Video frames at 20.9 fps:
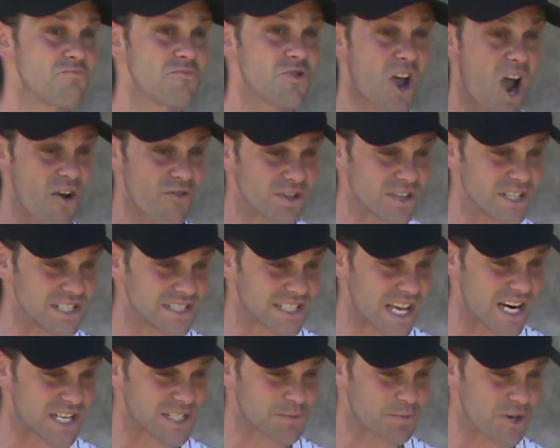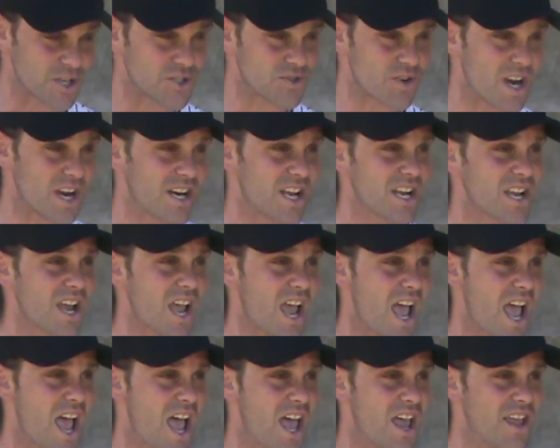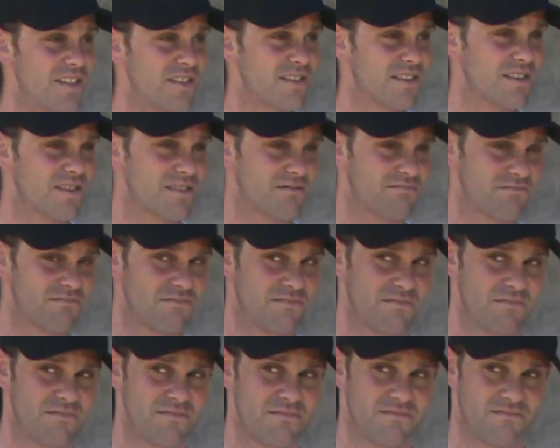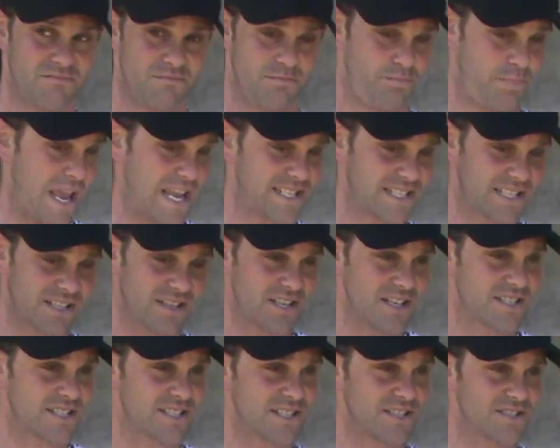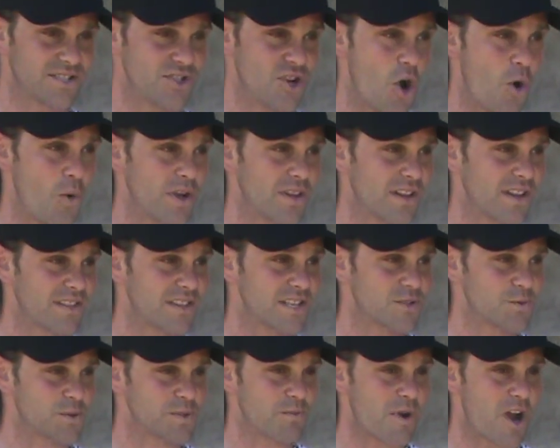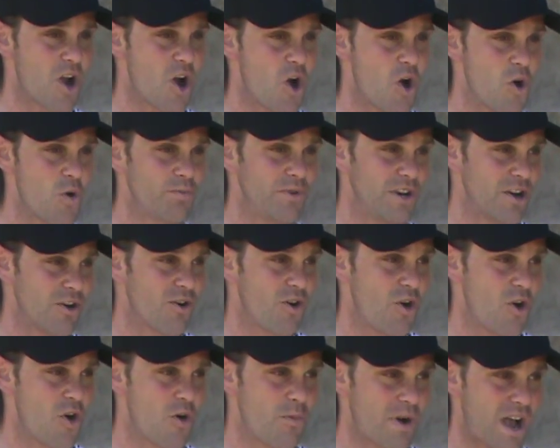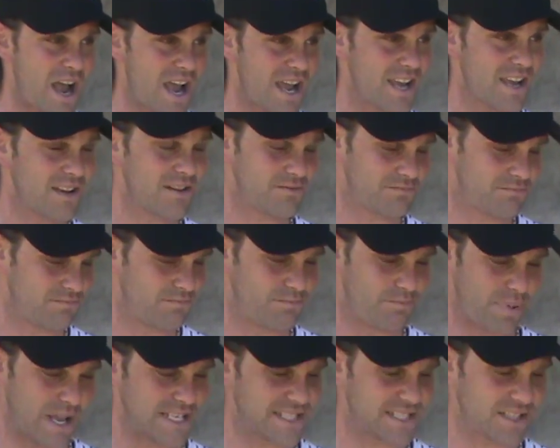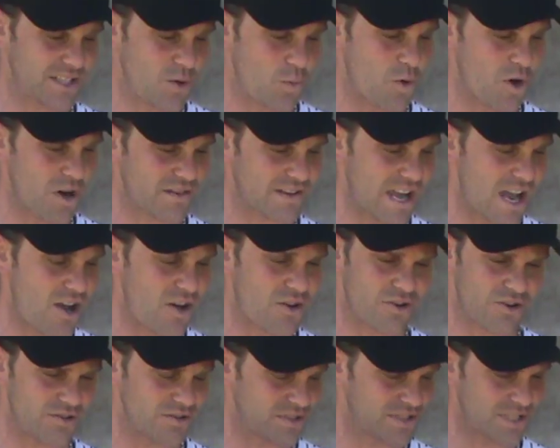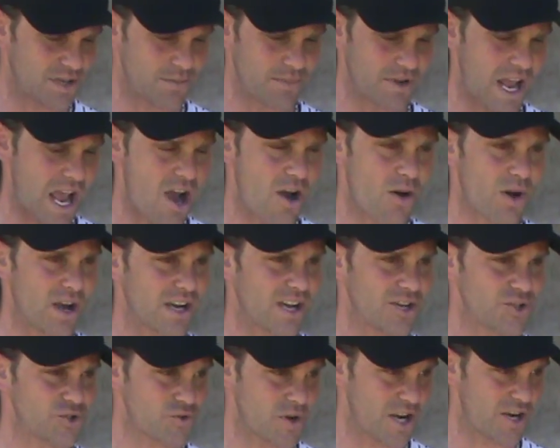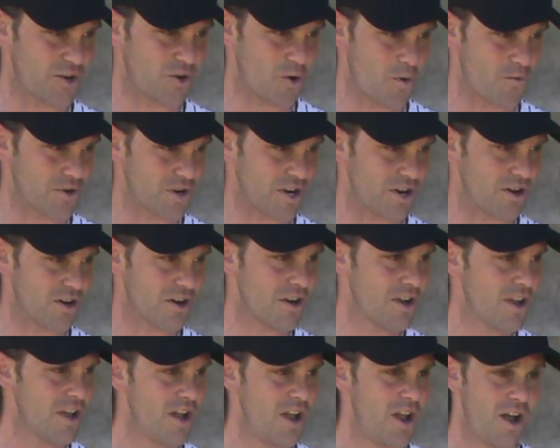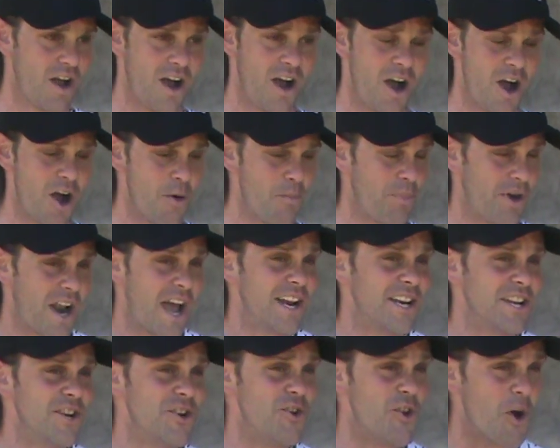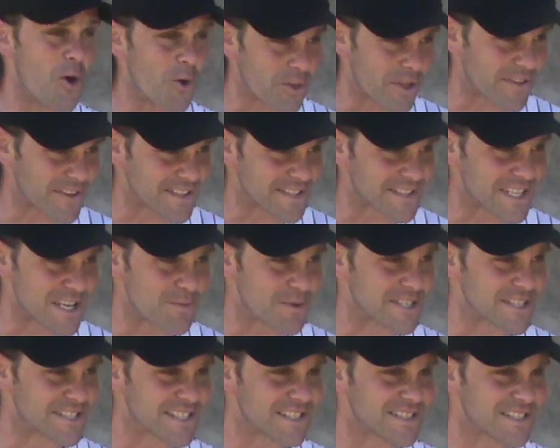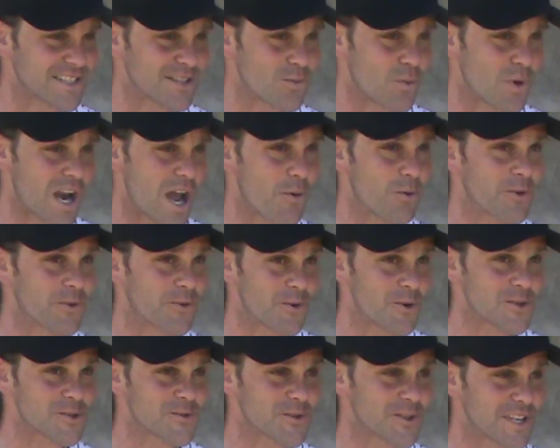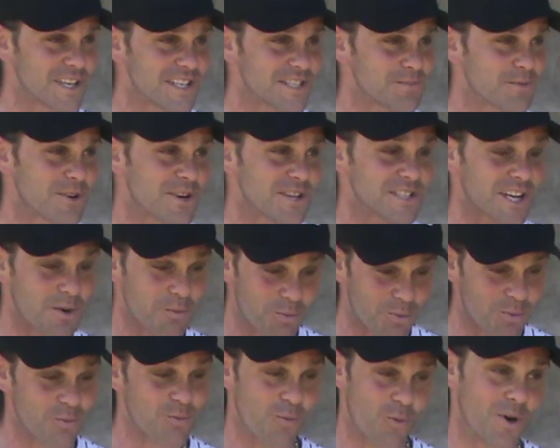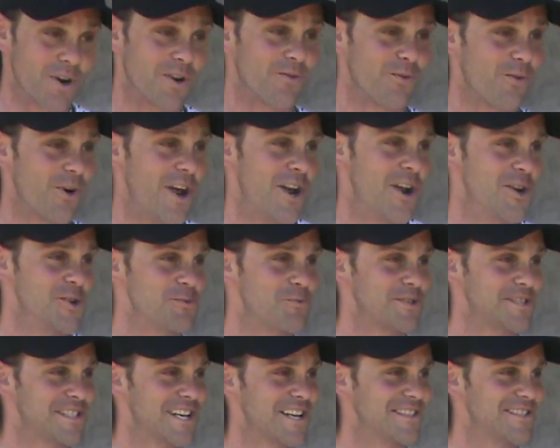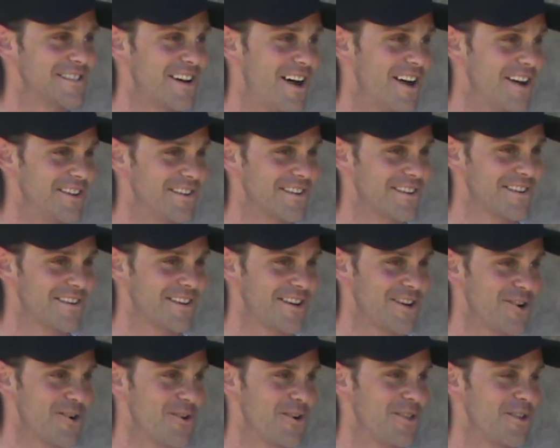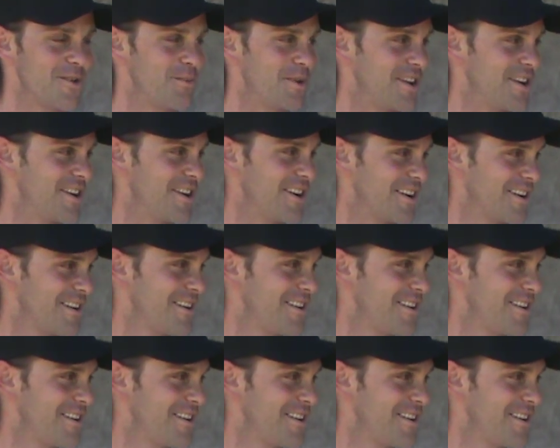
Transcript: got released out of spring training. And basically, since knowing that this was my home, near home, I basically worked out, or somehow I got traded over here. But I didn't know that this team existed when I was first released, because I would have 100% signed here in the beginning.